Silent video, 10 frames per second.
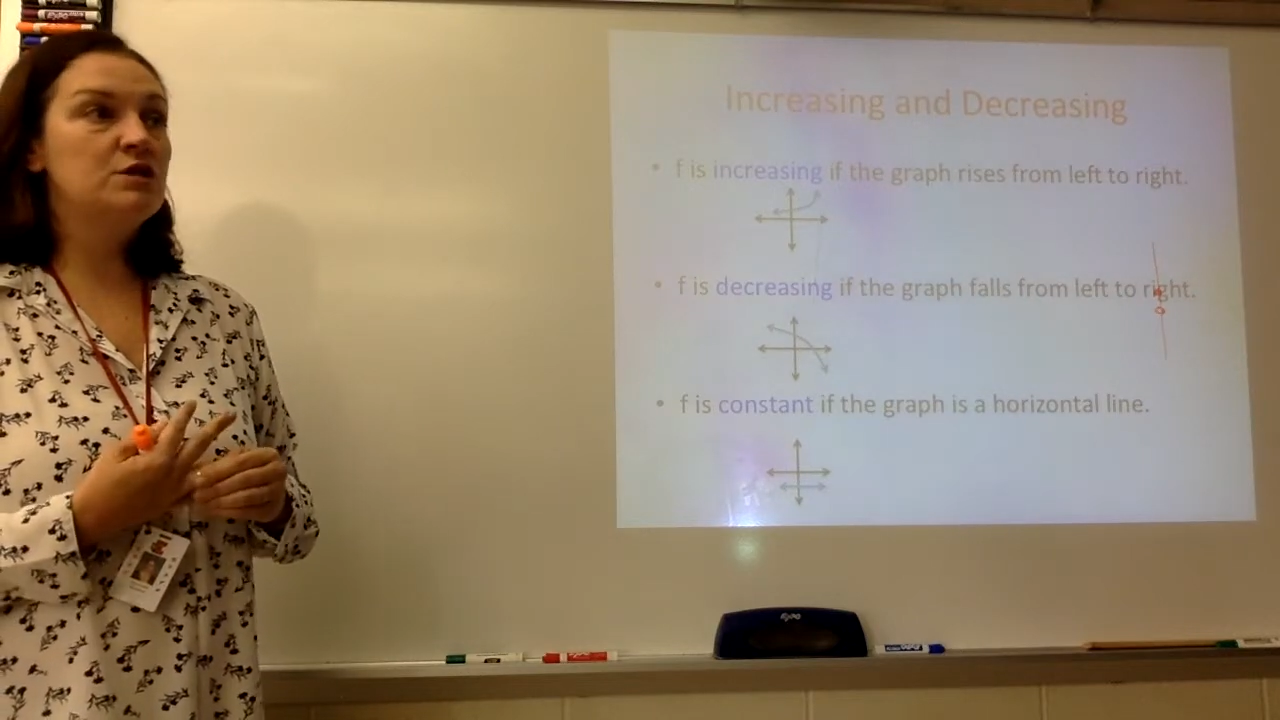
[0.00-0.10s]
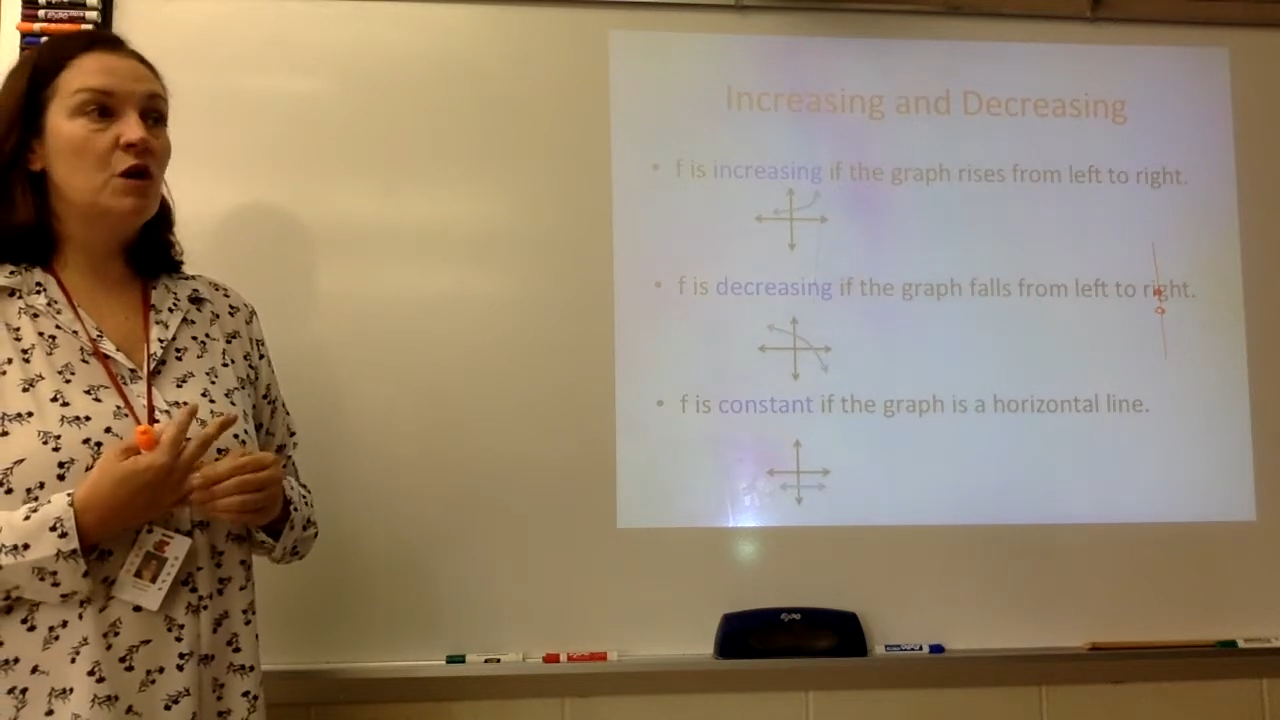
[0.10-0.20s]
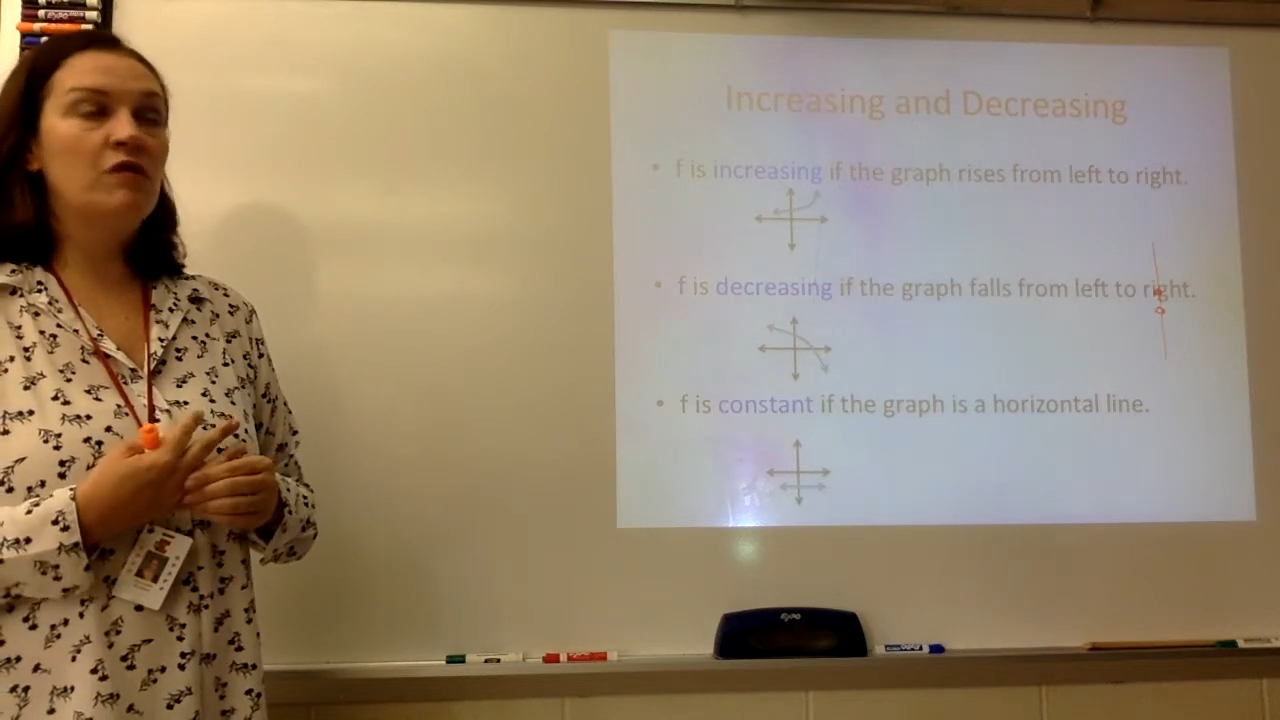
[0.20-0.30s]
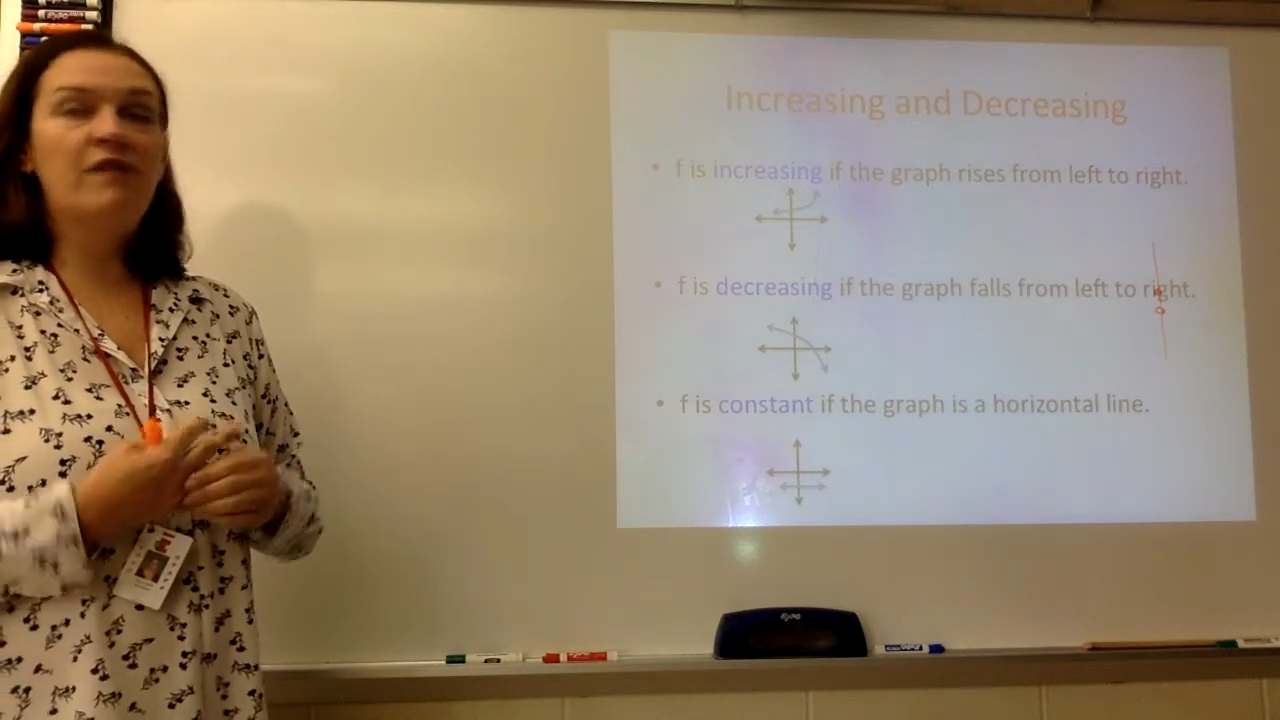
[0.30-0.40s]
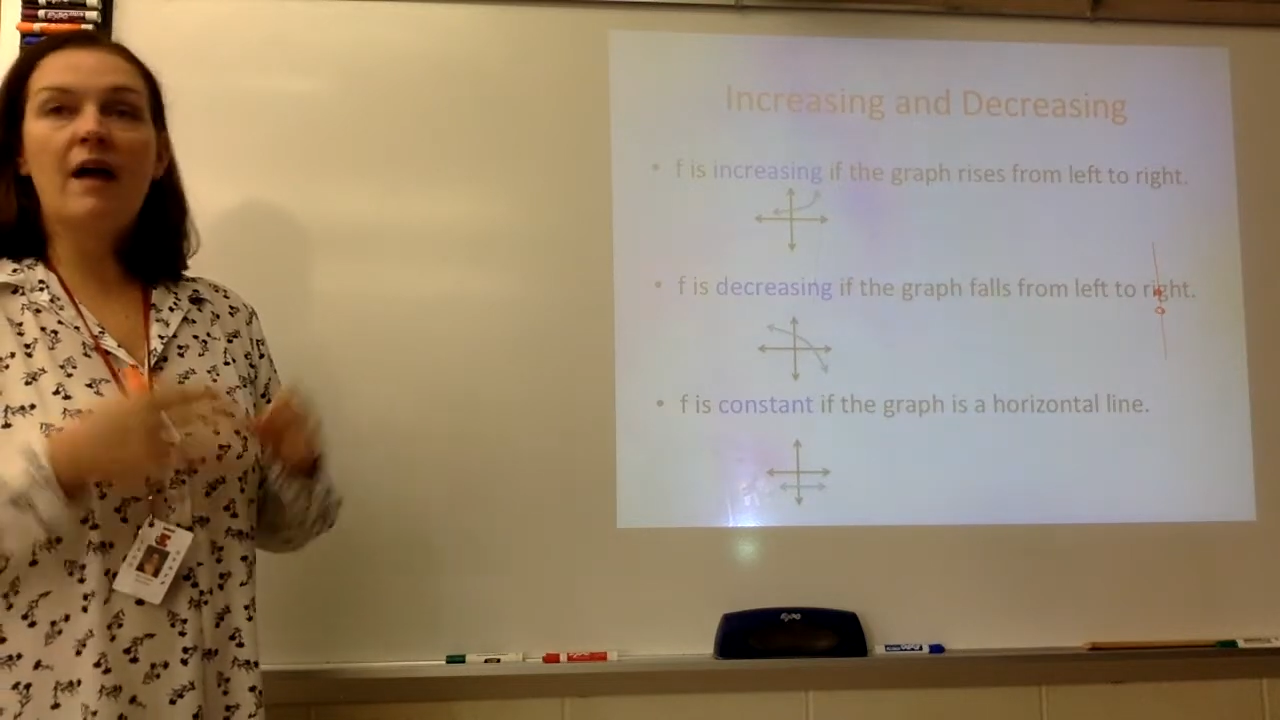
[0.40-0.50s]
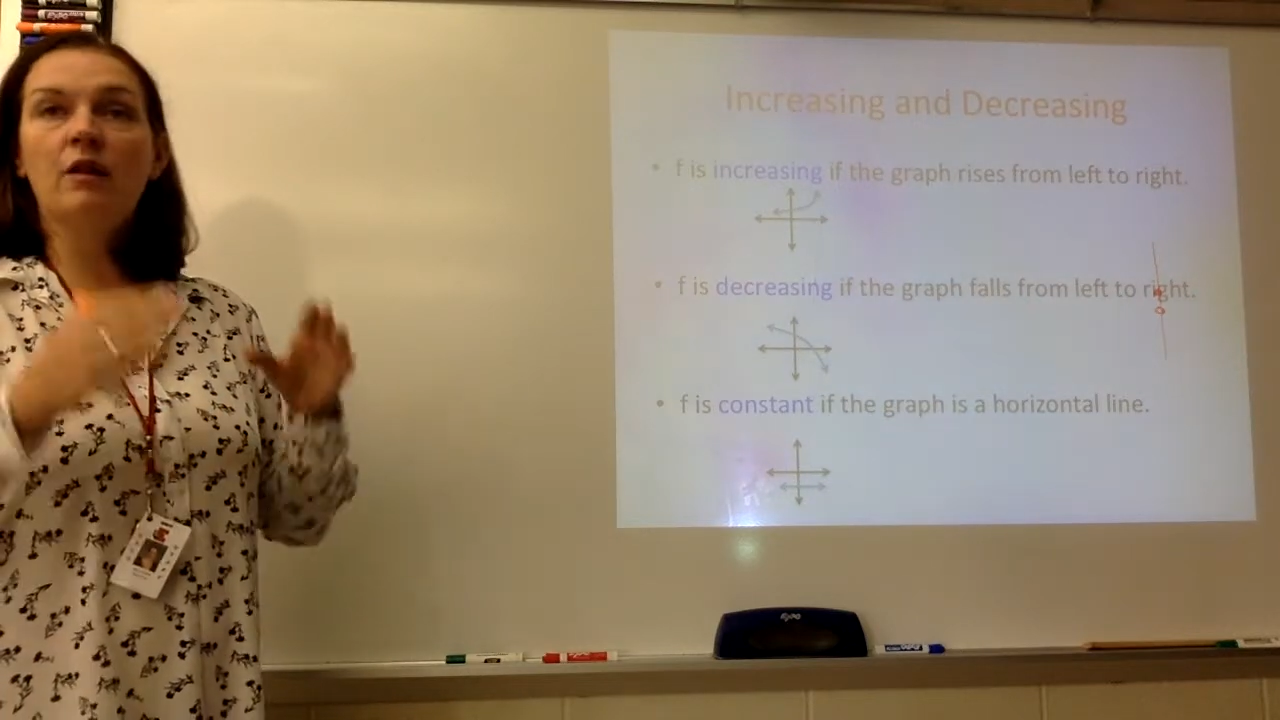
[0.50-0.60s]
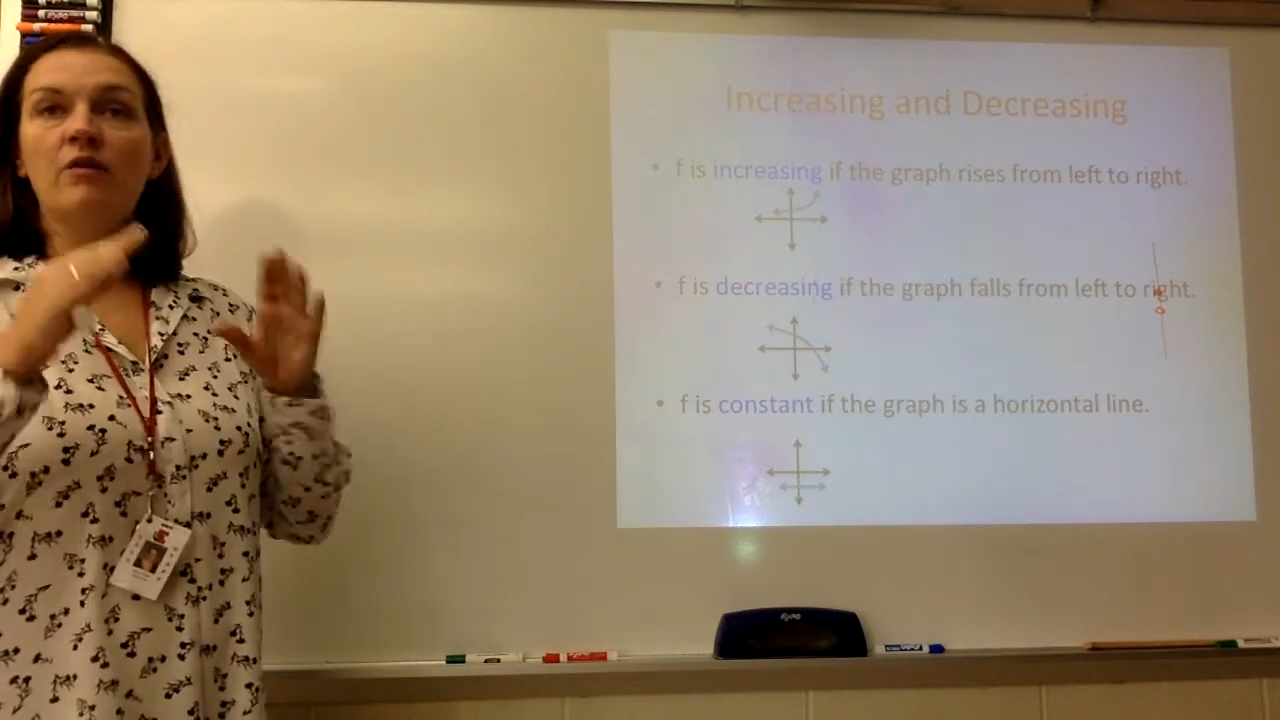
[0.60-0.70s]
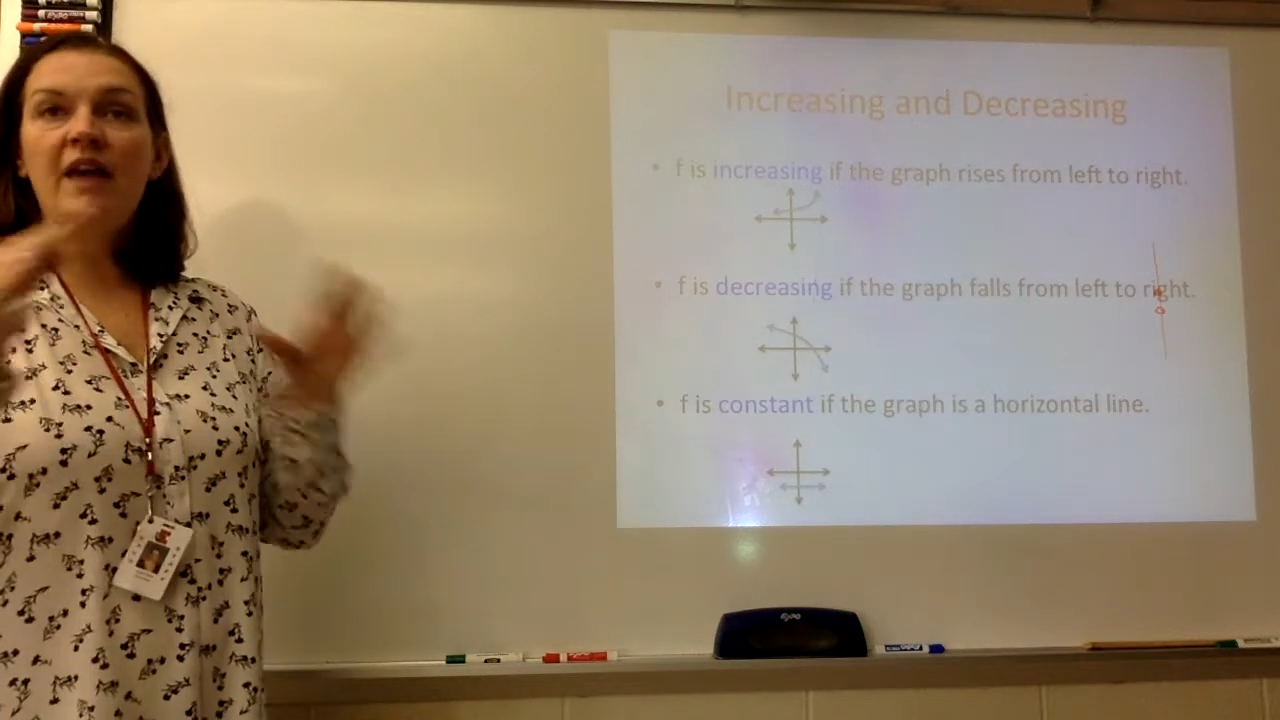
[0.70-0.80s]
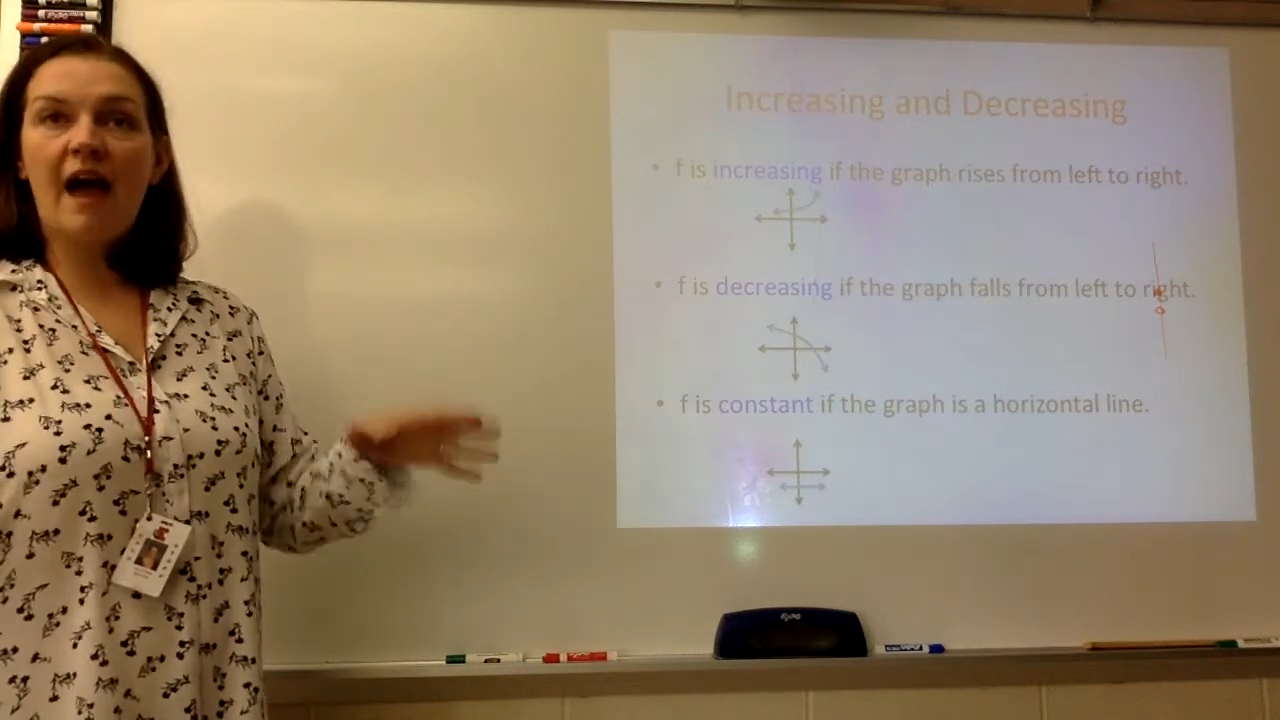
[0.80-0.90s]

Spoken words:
Don't follow the